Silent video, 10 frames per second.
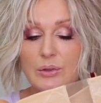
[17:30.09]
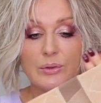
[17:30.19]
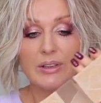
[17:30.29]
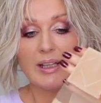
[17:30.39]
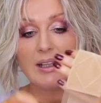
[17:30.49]

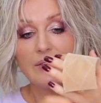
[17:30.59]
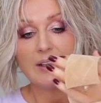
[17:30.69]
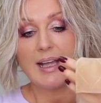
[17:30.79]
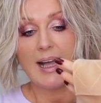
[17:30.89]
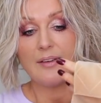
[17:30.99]
Look, they
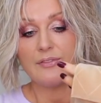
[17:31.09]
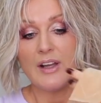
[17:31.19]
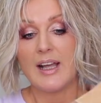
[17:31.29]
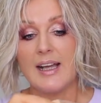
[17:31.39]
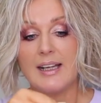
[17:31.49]
even have
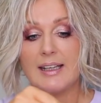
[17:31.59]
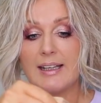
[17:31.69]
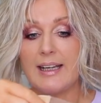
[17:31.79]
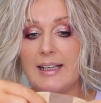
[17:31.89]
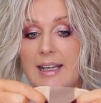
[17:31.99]

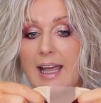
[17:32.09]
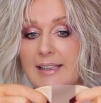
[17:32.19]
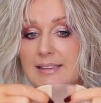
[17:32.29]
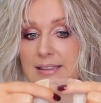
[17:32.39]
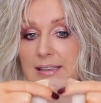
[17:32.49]
like a
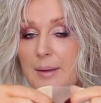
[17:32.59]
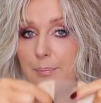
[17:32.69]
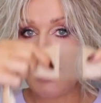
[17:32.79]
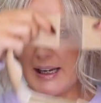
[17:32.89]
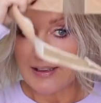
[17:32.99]
lace
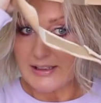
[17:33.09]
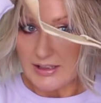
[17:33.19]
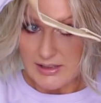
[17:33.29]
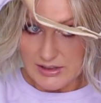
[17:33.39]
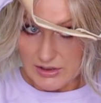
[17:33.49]

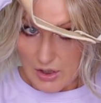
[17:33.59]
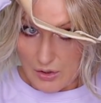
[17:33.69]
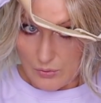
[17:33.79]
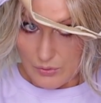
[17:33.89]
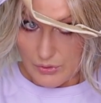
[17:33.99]
parting,
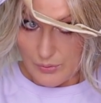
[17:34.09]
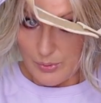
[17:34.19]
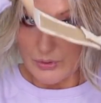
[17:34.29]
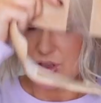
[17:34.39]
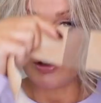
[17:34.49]
so you
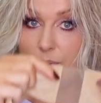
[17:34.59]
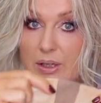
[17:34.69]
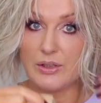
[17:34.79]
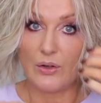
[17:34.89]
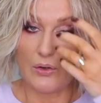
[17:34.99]
put it
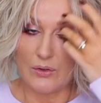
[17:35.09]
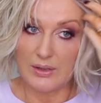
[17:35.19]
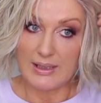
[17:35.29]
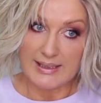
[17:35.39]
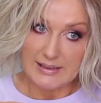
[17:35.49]
where your
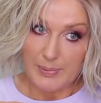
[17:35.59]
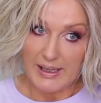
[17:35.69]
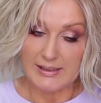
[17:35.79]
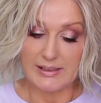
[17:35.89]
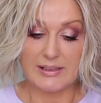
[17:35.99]
lace
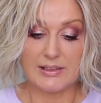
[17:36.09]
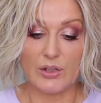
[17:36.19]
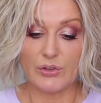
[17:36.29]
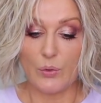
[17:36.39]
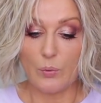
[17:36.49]
parting is
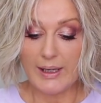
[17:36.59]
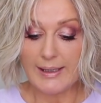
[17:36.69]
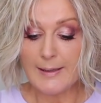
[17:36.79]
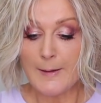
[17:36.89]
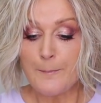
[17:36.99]
on your
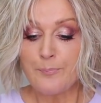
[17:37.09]
wig,